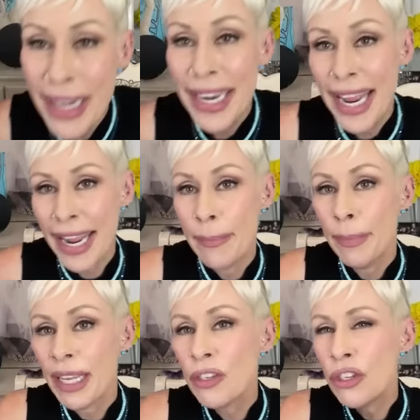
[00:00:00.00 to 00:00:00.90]
a name
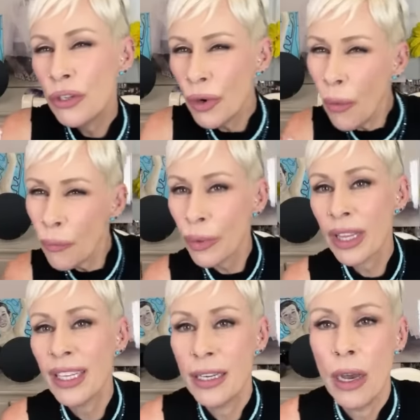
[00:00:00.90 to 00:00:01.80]
because you don't
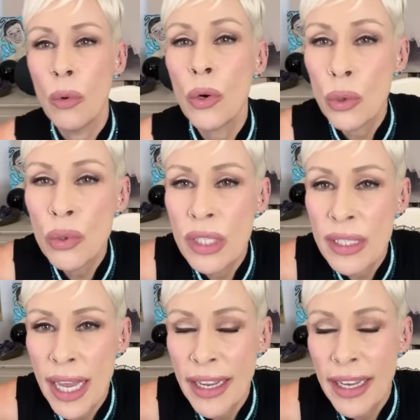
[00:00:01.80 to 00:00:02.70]
really know who's
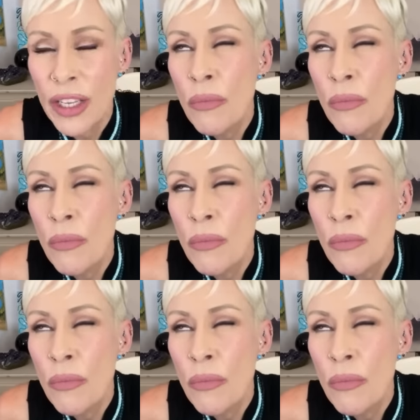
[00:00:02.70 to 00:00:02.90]
sending it.